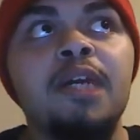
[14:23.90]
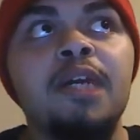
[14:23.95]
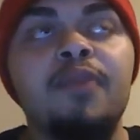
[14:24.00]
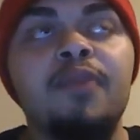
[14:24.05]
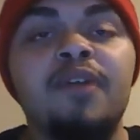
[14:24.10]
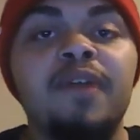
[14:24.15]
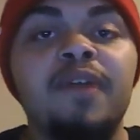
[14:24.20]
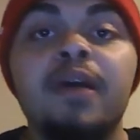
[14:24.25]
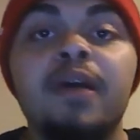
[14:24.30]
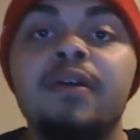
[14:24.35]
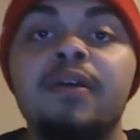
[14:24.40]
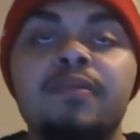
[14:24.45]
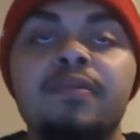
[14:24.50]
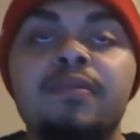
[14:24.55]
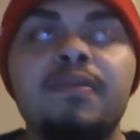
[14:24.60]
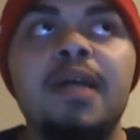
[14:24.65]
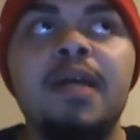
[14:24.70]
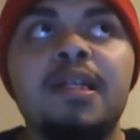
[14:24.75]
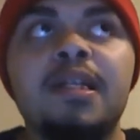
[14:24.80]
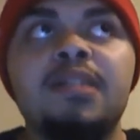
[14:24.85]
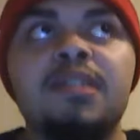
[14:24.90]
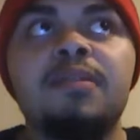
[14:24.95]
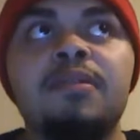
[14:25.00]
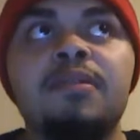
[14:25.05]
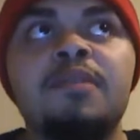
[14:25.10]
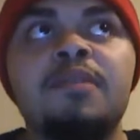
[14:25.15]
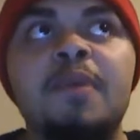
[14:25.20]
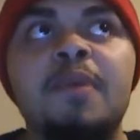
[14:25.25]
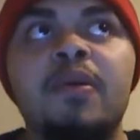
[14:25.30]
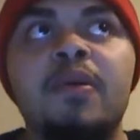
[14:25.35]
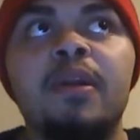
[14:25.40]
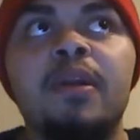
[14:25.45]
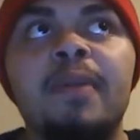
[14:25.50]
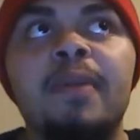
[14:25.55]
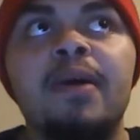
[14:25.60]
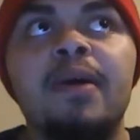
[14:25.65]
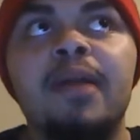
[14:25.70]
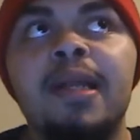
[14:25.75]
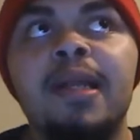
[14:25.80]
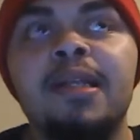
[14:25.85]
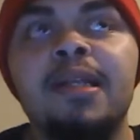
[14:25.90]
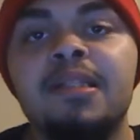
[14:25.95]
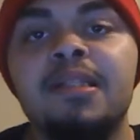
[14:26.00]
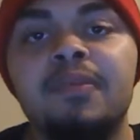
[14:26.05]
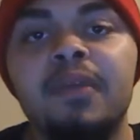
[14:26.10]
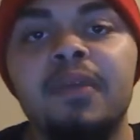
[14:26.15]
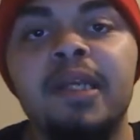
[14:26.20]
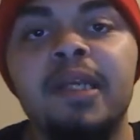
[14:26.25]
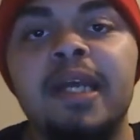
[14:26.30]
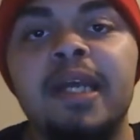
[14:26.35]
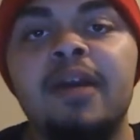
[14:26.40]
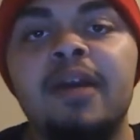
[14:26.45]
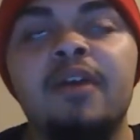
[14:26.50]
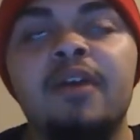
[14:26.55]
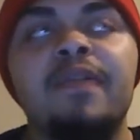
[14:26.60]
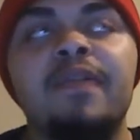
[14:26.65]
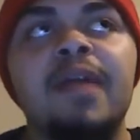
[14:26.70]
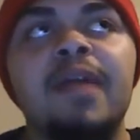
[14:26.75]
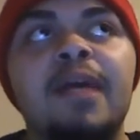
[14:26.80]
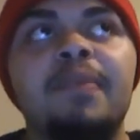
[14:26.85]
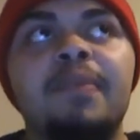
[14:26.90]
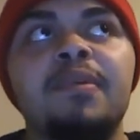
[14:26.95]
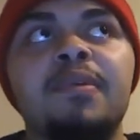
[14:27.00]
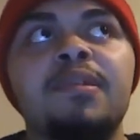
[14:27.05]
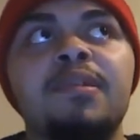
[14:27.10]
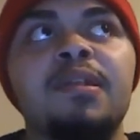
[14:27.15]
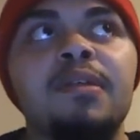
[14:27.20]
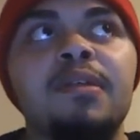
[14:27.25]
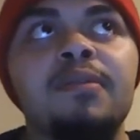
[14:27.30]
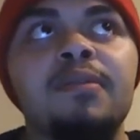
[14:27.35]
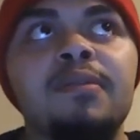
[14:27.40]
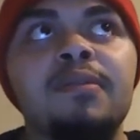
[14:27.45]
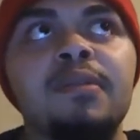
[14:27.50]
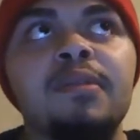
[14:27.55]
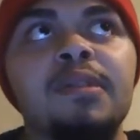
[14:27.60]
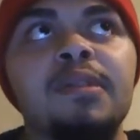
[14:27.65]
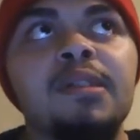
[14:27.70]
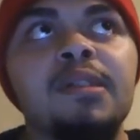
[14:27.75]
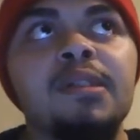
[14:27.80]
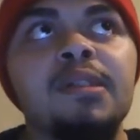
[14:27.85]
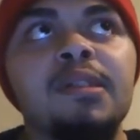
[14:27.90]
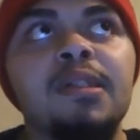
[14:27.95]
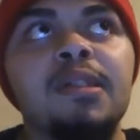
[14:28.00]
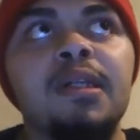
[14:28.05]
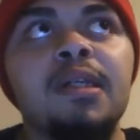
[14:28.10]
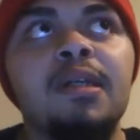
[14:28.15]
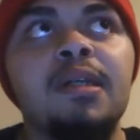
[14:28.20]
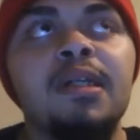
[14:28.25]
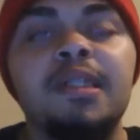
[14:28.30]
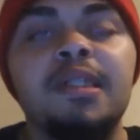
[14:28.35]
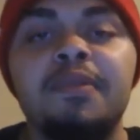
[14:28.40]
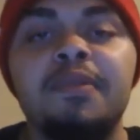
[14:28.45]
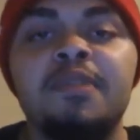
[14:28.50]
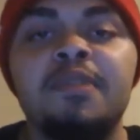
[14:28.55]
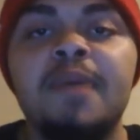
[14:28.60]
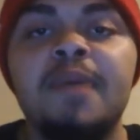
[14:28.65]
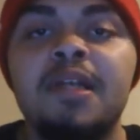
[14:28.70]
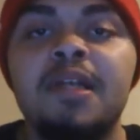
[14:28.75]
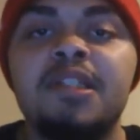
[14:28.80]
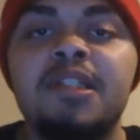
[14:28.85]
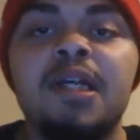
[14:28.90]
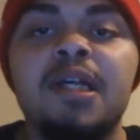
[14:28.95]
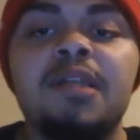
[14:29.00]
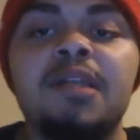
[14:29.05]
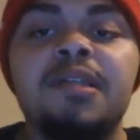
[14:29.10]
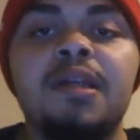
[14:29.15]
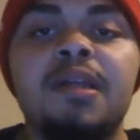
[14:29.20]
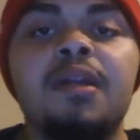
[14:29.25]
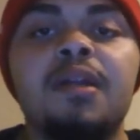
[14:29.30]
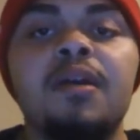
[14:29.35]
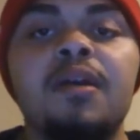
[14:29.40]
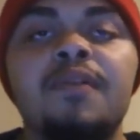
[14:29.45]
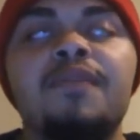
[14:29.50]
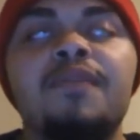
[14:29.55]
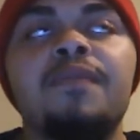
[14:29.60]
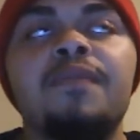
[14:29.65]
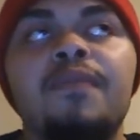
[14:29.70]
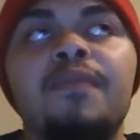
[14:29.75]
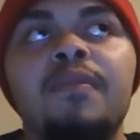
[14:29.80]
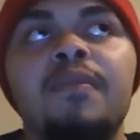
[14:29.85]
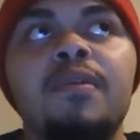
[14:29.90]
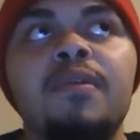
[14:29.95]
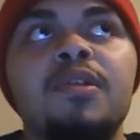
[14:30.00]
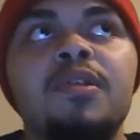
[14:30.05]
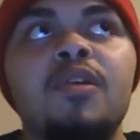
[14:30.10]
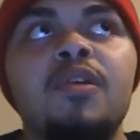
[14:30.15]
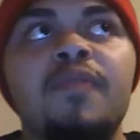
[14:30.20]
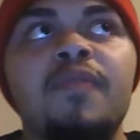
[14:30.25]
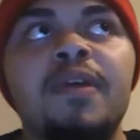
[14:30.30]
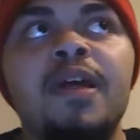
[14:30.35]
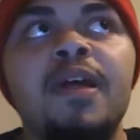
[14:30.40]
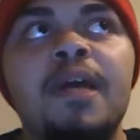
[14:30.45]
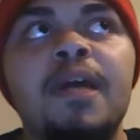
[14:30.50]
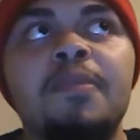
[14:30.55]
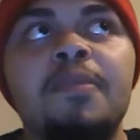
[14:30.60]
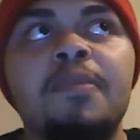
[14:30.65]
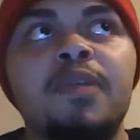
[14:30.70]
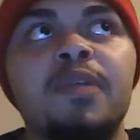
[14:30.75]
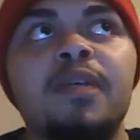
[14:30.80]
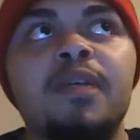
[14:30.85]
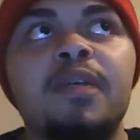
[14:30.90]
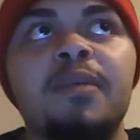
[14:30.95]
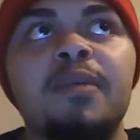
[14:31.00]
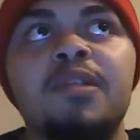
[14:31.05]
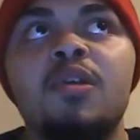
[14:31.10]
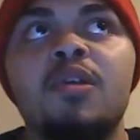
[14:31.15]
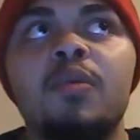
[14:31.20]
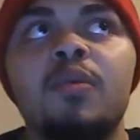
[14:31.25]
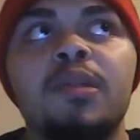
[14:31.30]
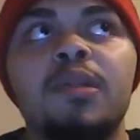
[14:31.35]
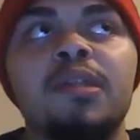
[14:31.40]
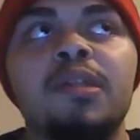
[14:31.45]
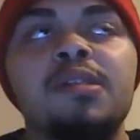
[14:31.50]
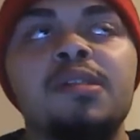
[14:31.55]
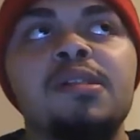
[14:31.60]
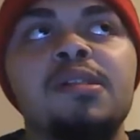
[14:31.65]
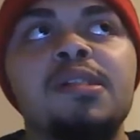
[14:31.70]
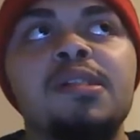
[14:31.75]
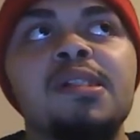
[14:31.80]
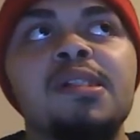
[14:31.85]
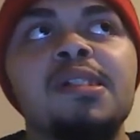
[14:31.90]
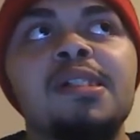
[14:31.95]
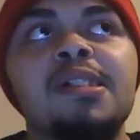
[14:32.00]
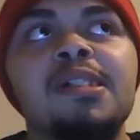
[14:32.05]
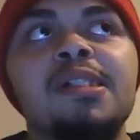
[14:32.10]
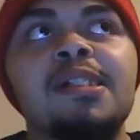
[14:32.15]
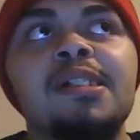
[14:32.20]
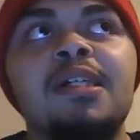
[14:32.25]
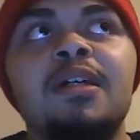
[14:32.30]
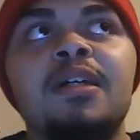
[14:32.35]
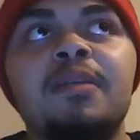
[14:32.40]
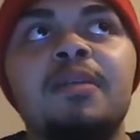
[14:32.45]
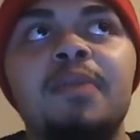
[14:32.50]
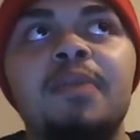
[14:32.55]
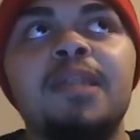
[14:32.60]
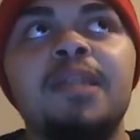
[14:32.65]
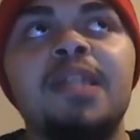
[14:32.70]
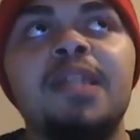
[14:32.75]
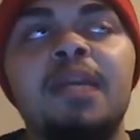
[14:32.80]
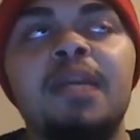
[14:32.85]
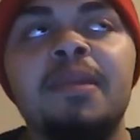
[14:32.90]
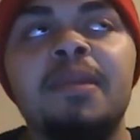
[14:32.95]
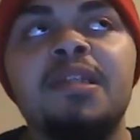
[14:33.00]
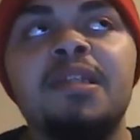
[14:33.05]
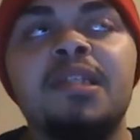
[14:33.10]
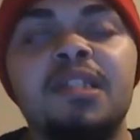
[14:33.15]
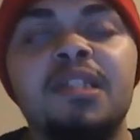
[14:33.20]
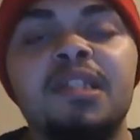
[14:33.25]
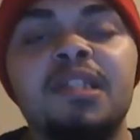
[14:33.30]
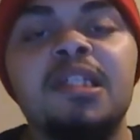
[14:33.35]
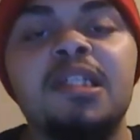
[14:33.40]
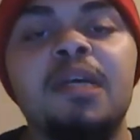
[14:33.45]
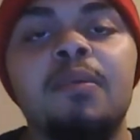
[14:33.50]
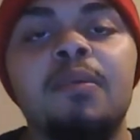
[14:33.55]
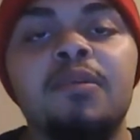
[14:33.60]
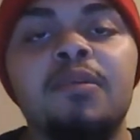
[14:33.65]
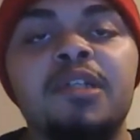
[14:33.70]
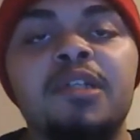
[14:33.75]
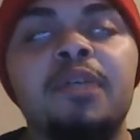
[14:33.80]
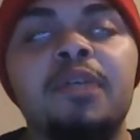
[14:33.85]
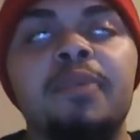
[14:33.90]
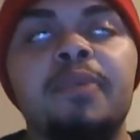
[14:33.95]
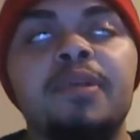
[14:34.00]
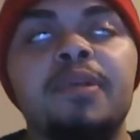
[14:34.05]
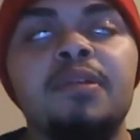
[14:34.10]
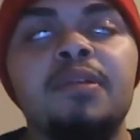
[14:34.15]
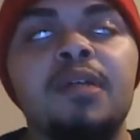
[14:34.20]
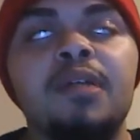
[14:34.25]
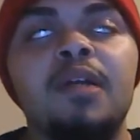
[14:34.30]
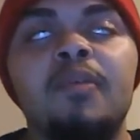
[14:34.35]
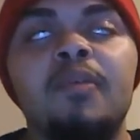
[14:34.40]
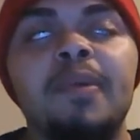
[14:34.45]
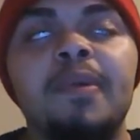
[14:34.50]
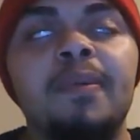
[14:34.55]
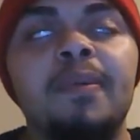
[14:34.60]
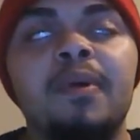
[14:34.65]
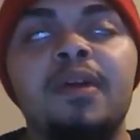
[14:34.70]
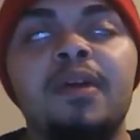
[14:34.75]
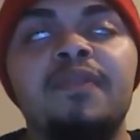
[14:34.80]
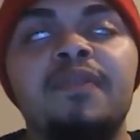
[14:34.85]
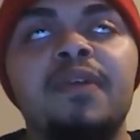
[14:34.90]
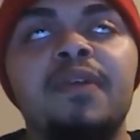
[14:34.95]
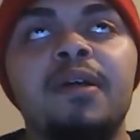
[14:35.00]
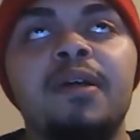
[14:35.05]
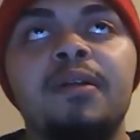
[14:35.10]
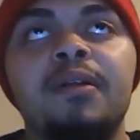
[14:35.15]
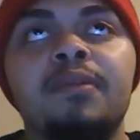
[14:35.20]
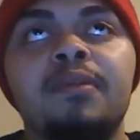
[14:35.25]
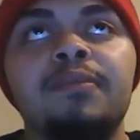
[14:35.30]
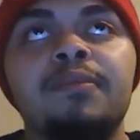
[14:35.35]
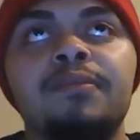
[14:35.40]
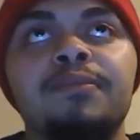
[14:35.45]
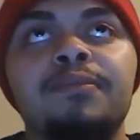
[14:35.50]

Ric Flair has spoken about it. he doesn't really care if it happens because he respects John Cena enough. So if it happens with him, he's cool with it. But he's gonna be the 16 time world champion. I know people are gonna fucking